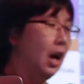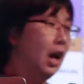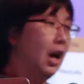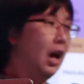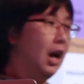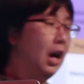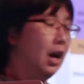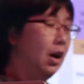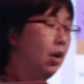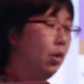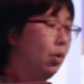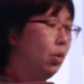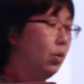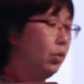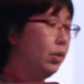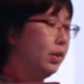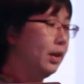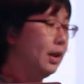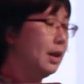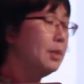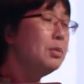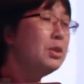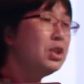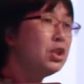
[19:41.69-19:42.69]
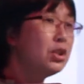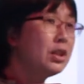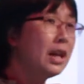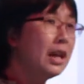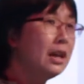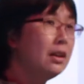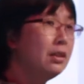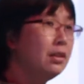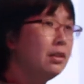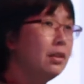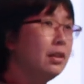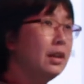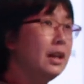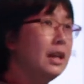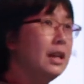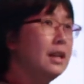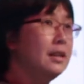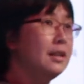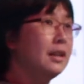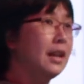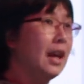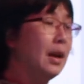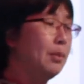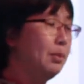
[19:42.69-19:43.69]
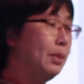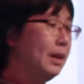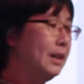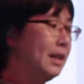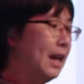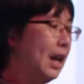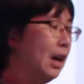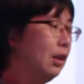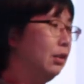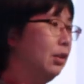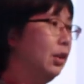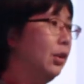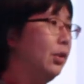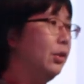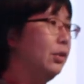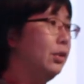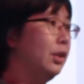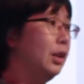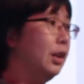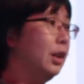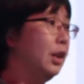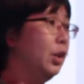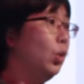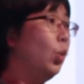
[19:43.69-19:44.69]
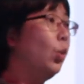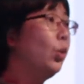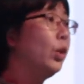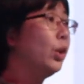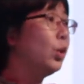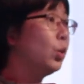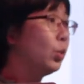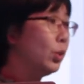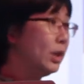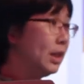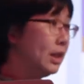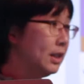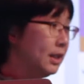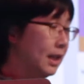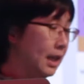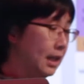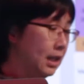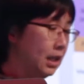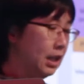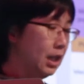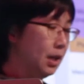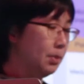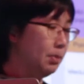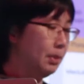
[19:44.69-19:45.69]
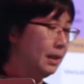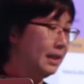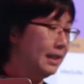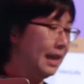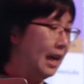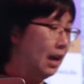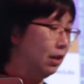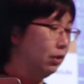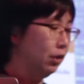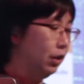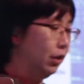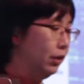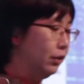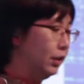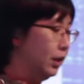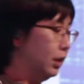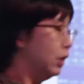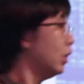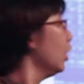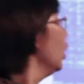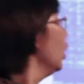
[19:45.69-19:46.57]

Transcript: All the image data can be downloaded, and all the gridded data can be downloaded,